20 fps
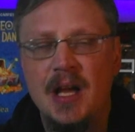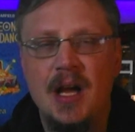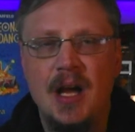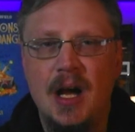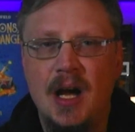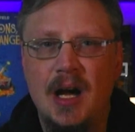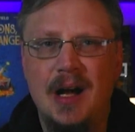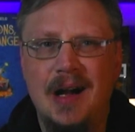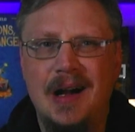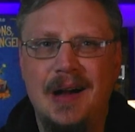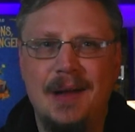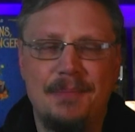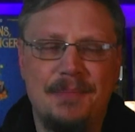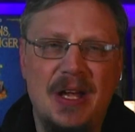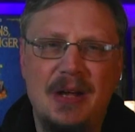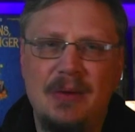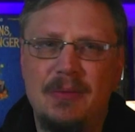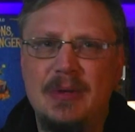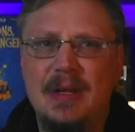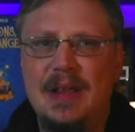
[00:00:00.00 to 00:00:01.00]

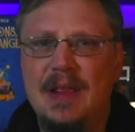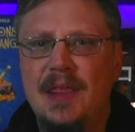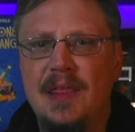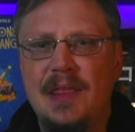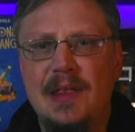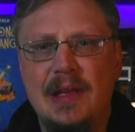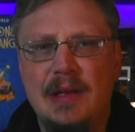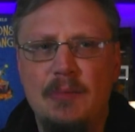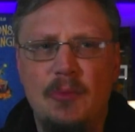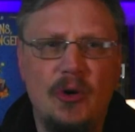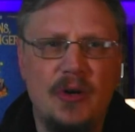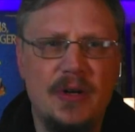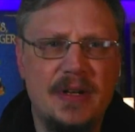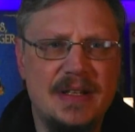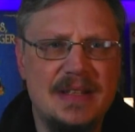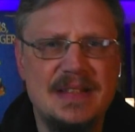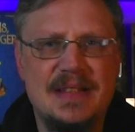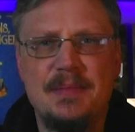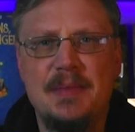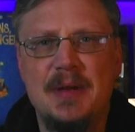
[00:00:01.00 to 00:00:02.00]
Not really theme
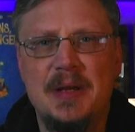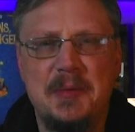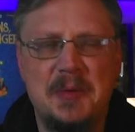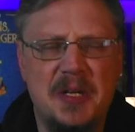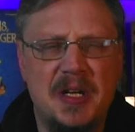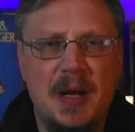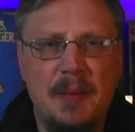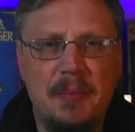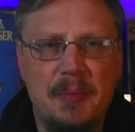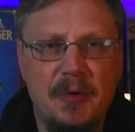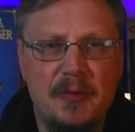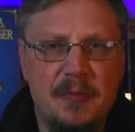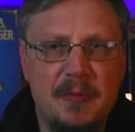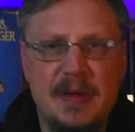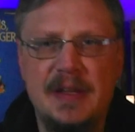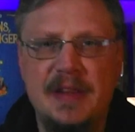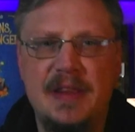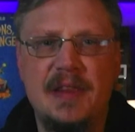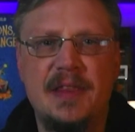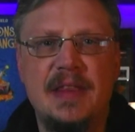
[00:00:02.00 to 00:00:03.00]
oriented, maybe a couple of them
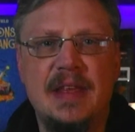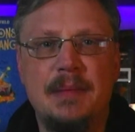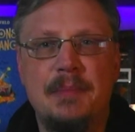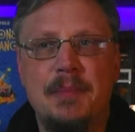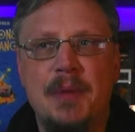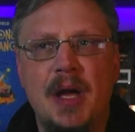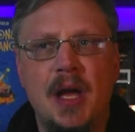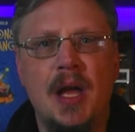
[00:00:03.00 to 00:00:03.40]
hit the theme.